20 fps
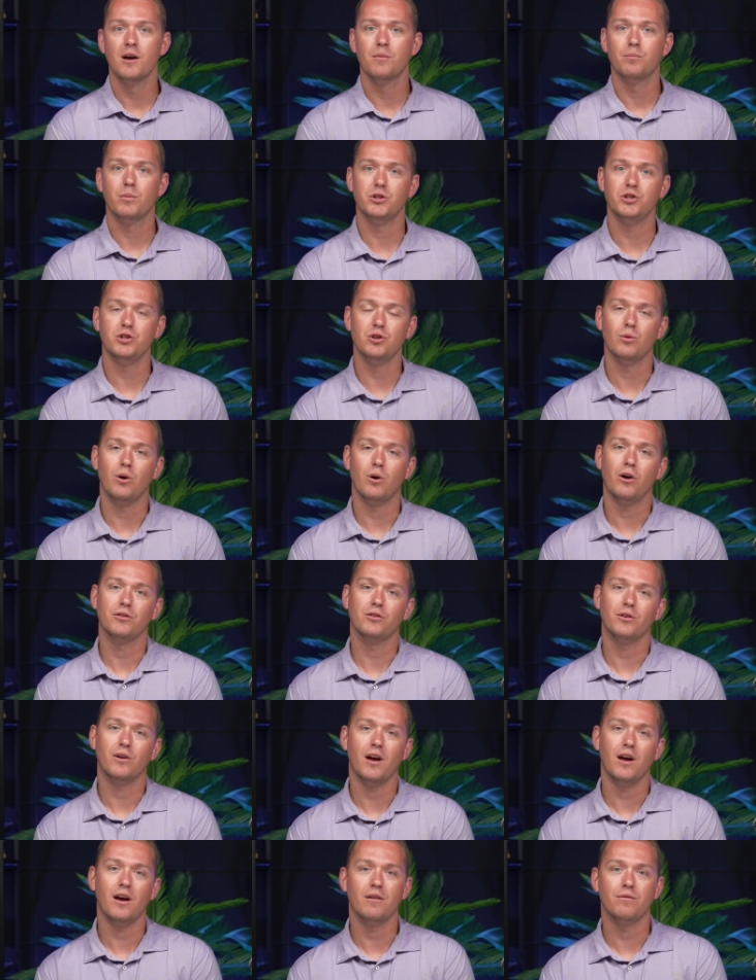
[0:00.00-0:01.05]
but you
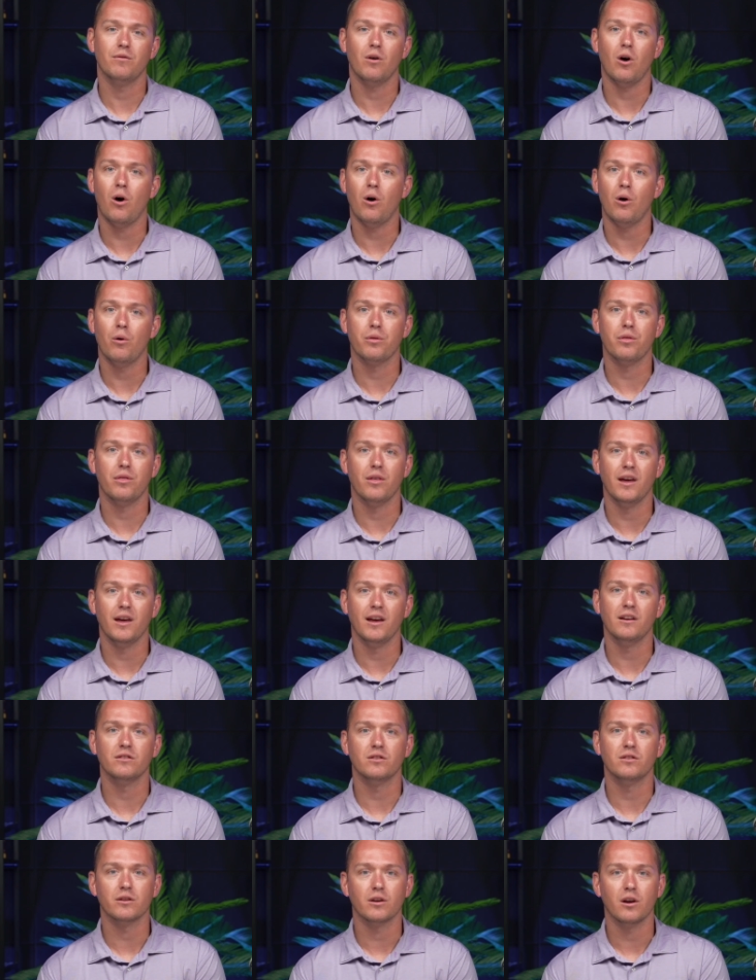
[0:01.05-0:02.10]
also have all
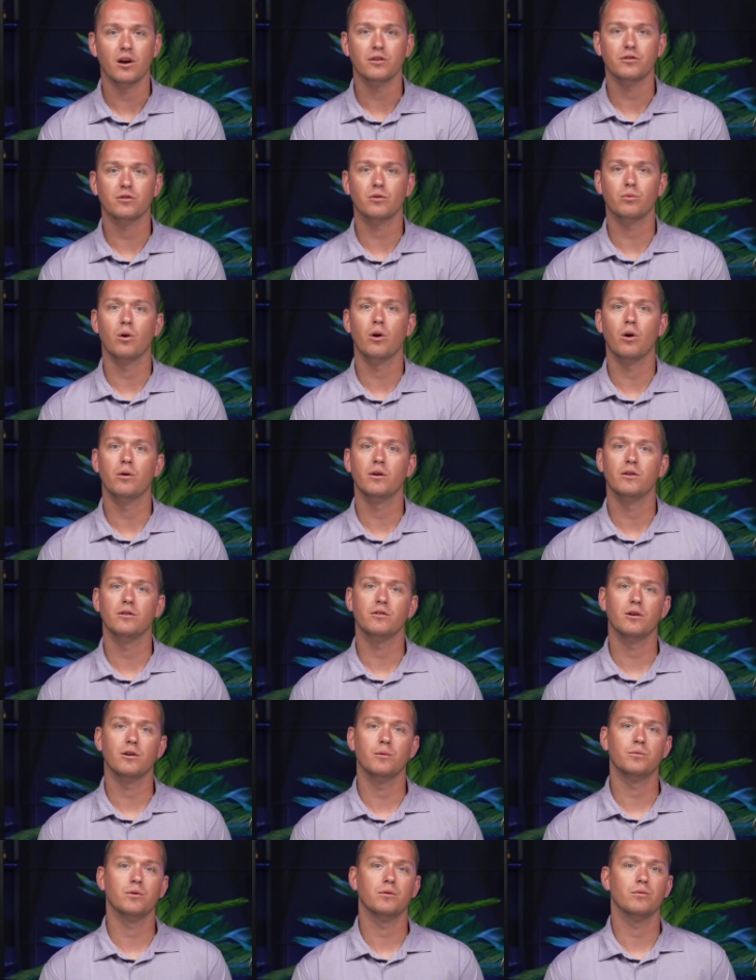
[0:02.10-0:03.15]
things Augusta Road in
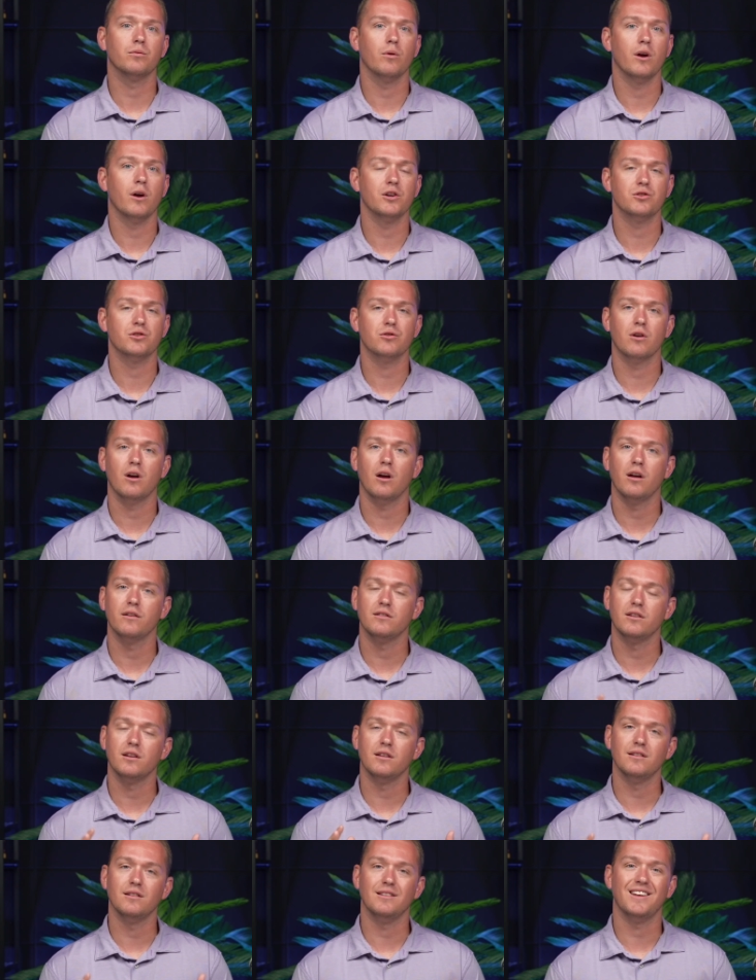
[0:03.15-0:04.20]
terms of restaurants
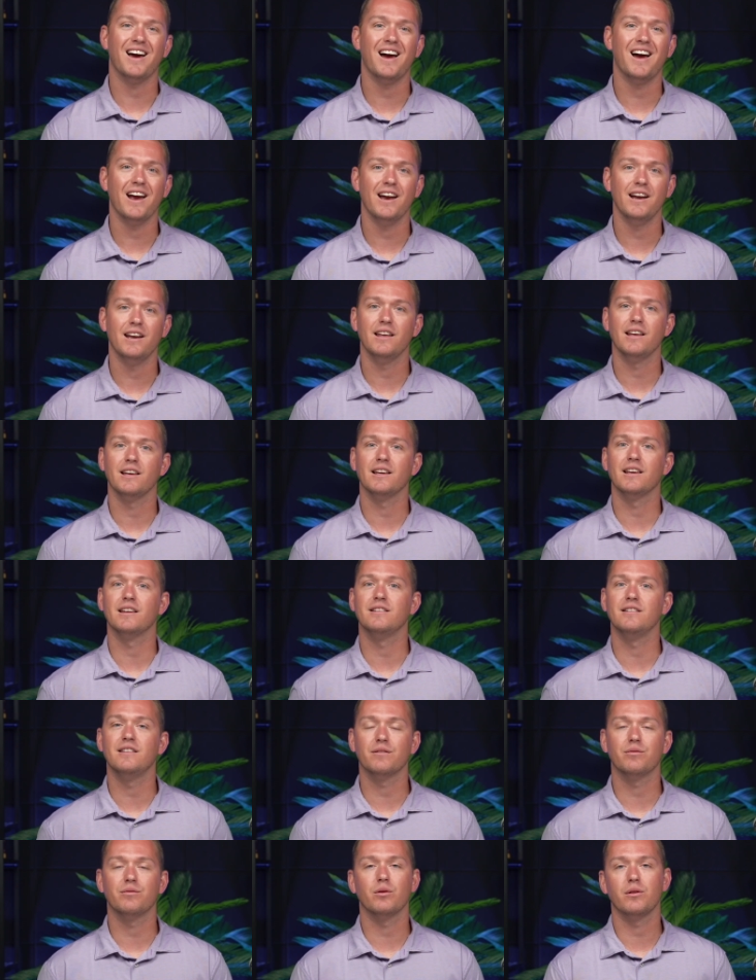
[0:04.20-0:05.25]
and dining and
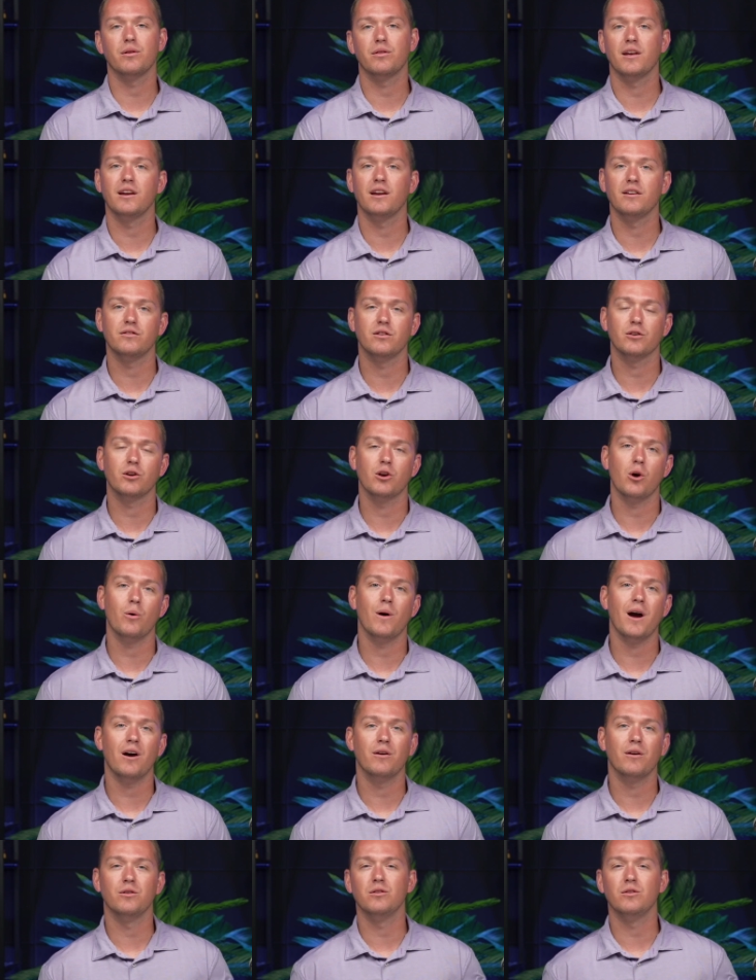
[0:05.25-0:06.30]
different things to go
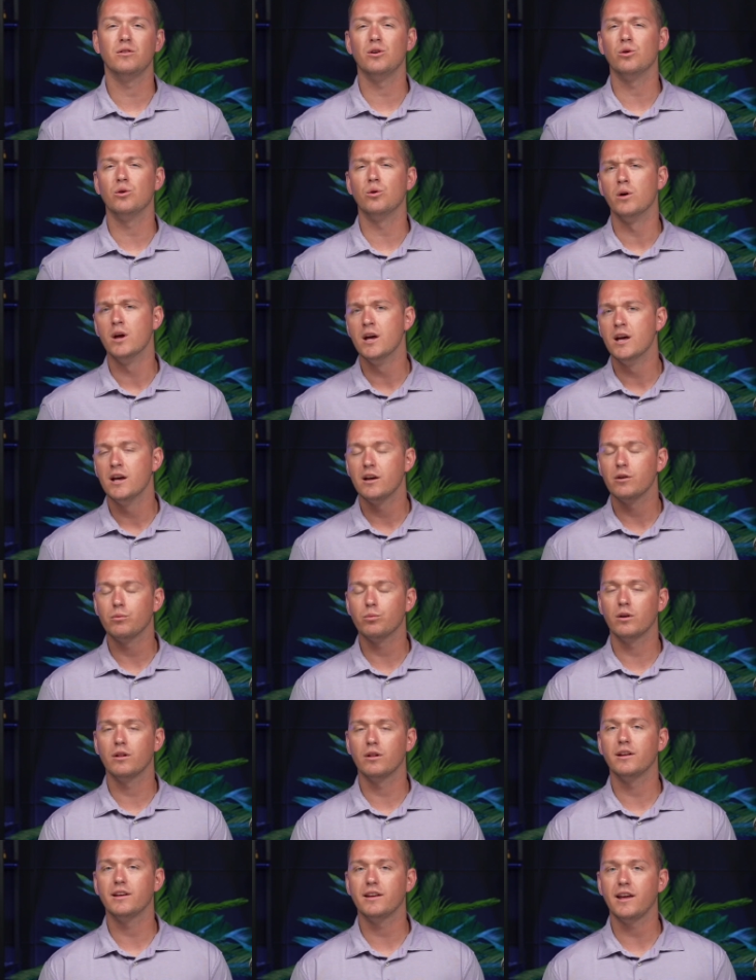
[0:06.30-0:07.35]
out and do. It
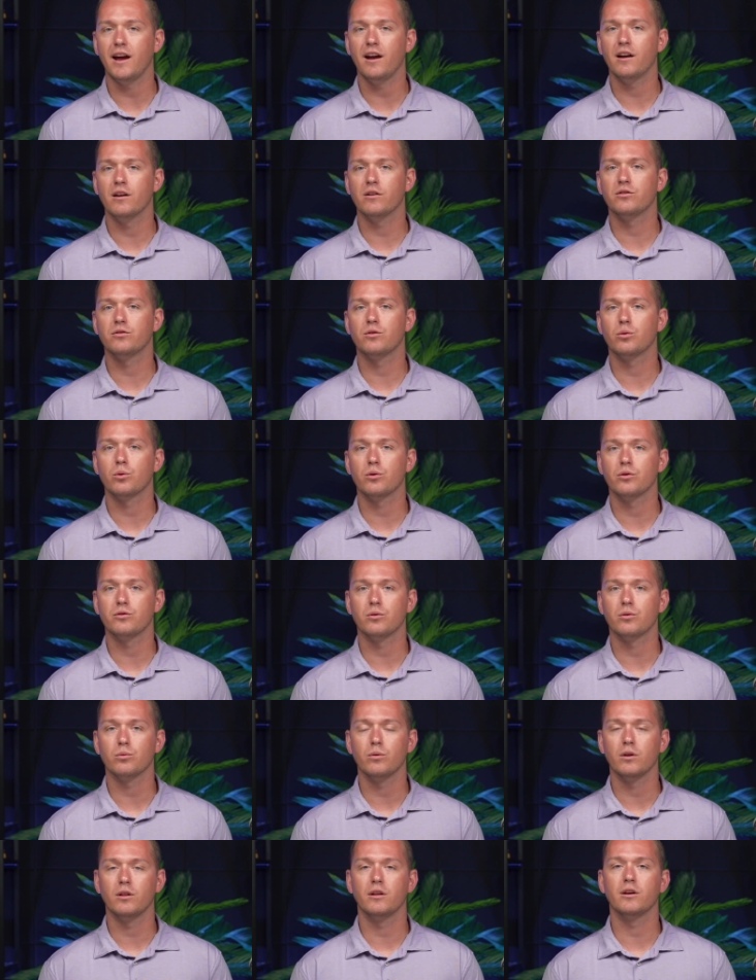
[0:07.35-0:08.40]
really caters towards a
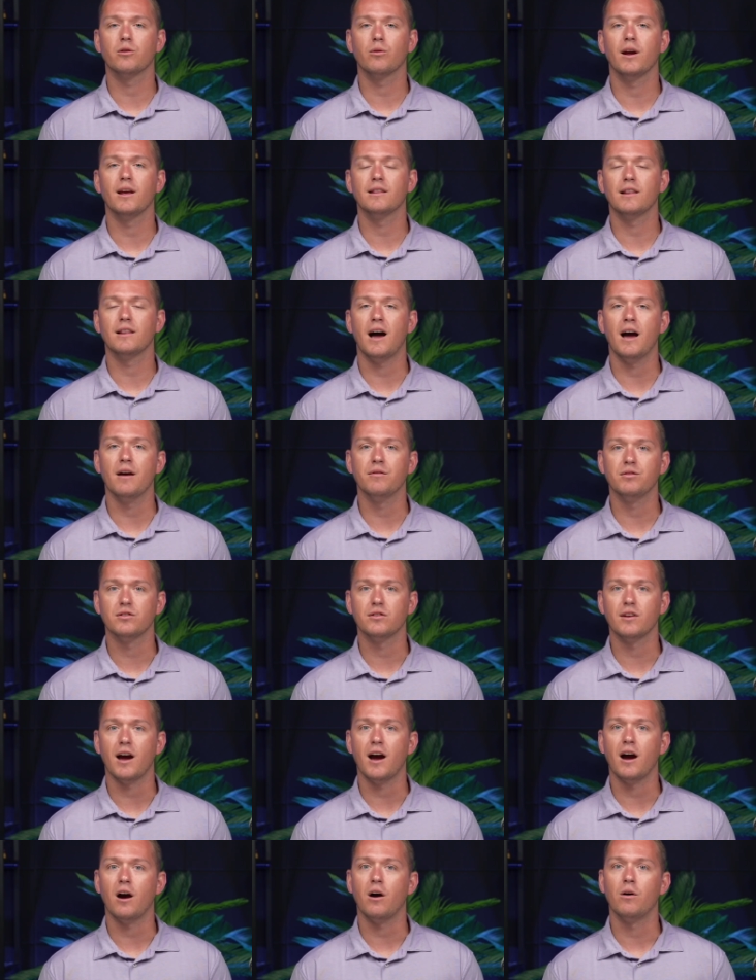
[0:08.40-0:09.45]
really great
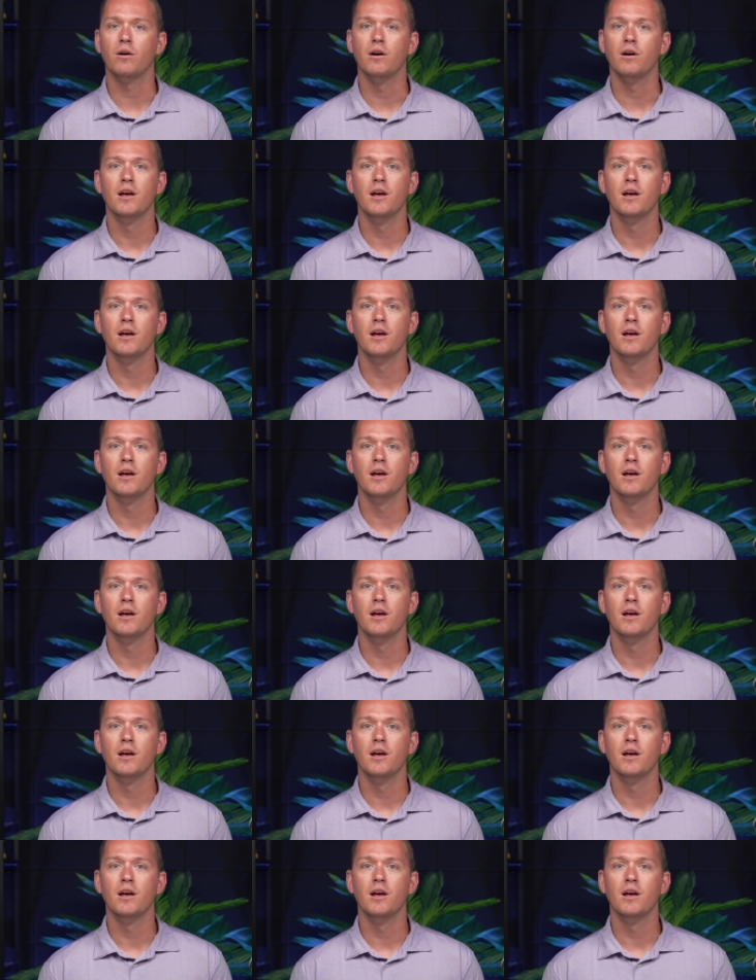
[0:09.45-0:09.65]
lifestyle.